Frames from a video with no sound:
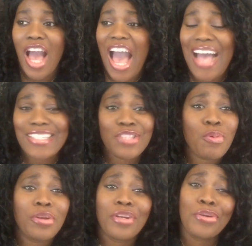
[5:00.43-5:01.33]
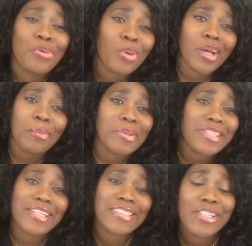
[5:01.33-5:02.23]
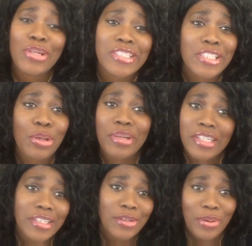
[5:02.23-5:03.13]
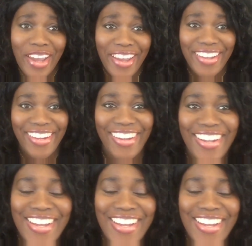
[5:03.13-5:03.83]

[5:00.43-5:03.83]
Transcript: I just want a new one, but it's still good. Okay.